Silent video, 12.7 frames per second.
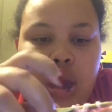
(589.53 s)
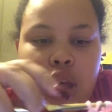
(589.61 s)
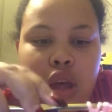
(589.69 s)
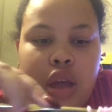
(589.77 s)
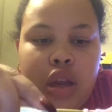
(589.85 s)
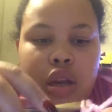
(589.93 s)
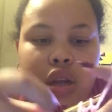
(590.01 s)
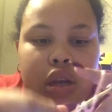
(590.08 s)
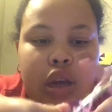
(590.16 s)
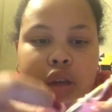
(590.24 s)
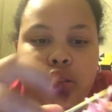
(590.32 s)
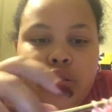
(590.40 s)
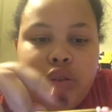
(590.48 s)
In
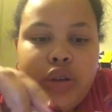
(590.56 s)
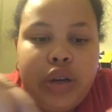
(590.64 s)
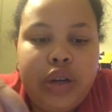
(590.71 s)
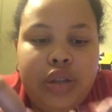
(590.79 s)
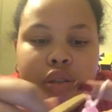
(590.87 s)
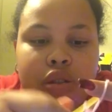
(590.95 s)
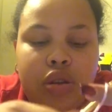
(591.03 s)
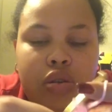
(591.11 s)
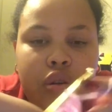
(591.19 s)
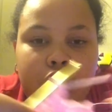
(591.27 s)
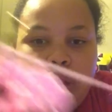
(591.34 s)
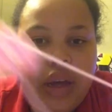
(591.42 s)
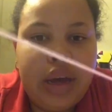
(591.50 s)
case you guys don't know
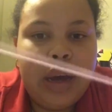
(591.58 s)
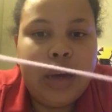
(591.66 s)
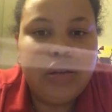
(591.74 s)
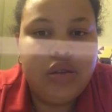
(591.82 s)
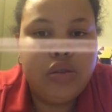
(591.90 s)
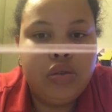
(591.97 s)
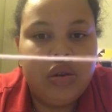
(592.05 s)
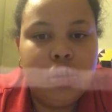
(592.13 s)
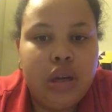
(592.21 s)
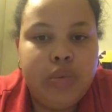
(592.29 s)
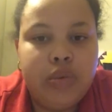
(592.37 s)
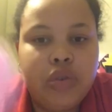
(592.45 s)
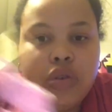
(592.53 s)
yet how to do a
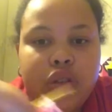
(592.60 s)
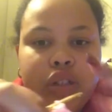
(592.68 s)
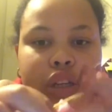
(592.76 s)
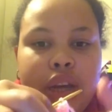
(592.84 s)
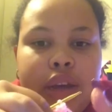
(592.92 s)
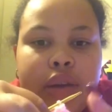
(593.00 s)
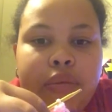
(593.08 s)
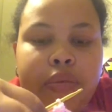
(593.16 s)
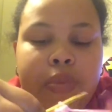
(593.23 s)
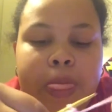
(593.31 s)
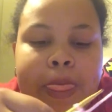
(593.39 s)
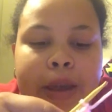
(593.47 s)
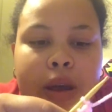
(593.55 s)
double crochet,
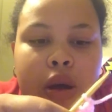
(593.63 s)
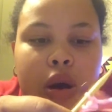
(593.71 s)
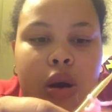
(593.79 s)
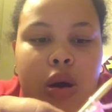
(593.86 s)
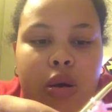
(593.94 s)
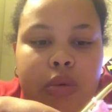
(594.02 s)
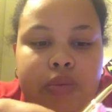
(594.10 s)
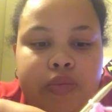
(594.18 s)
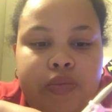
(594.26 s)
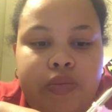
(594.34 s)
I'll